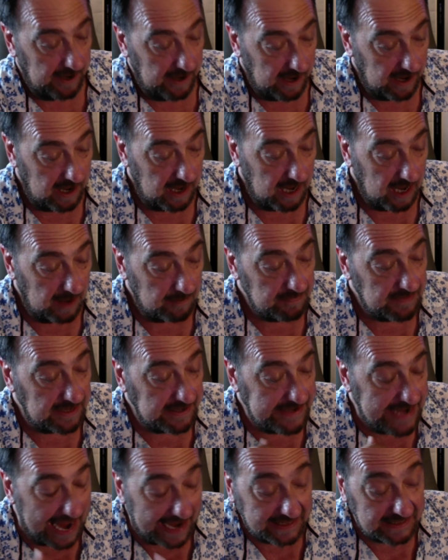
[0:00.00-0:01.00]
The
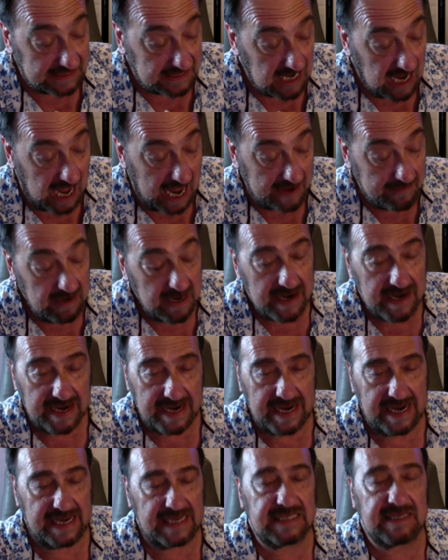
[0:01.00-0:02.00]
next time
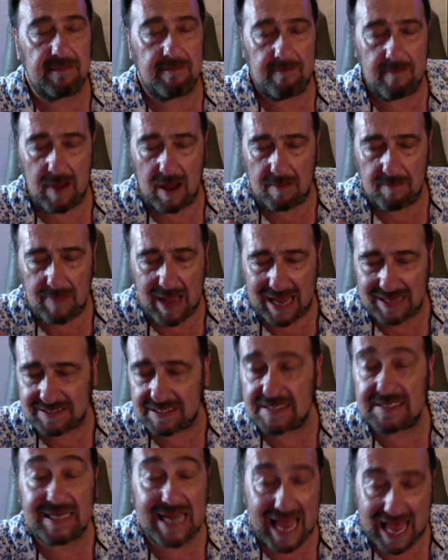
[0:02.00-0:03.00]
is
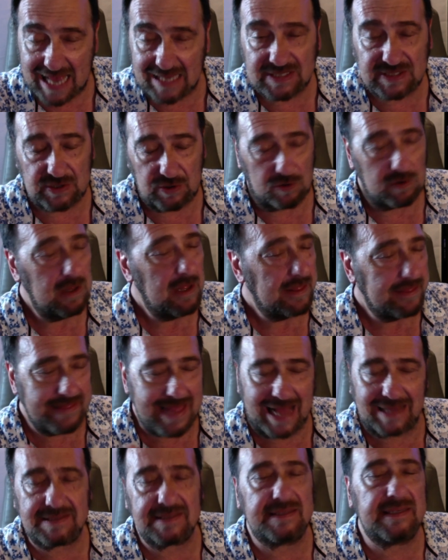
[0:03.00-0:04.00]
Maz's Castle.
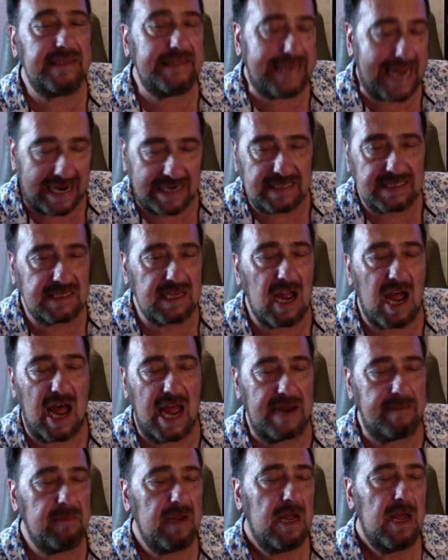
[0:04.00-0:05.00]
That's the next
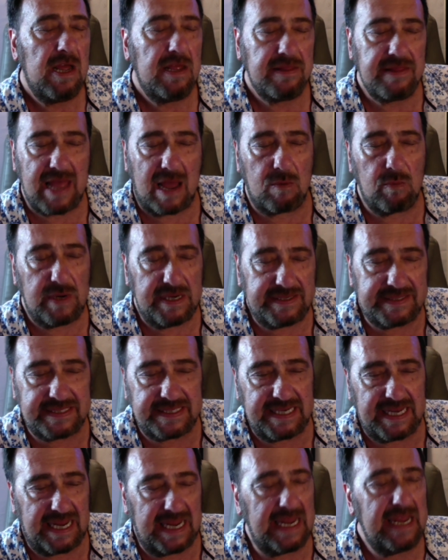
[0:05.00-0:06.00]
time that we
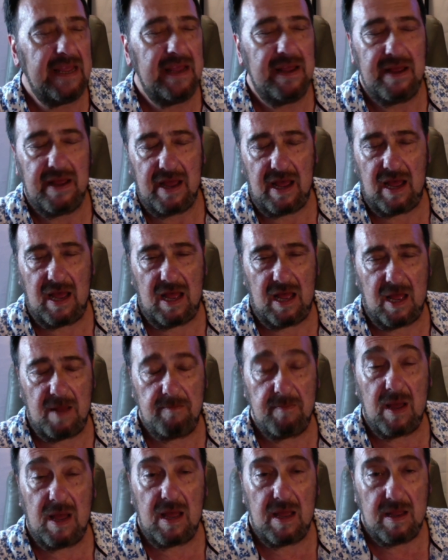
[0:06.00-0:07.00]
see
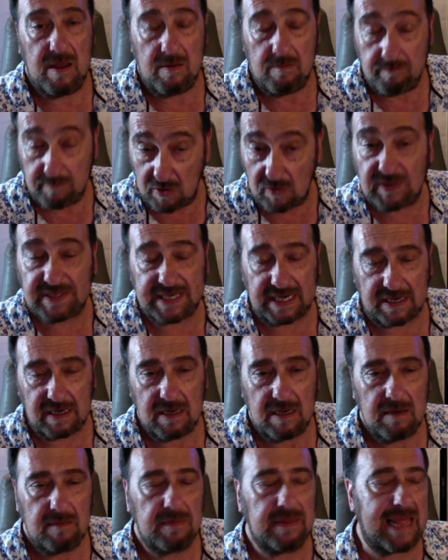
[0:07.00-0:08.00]
music
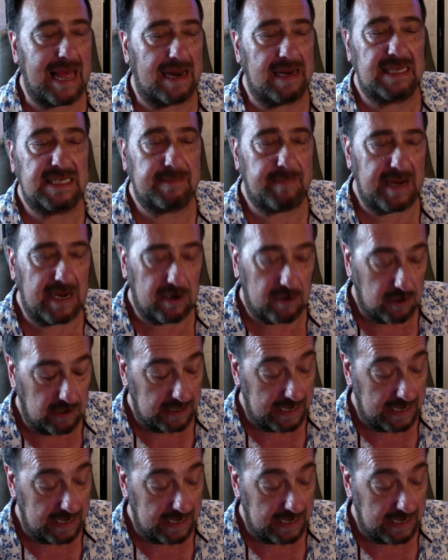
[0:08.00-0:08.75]
that is being heard.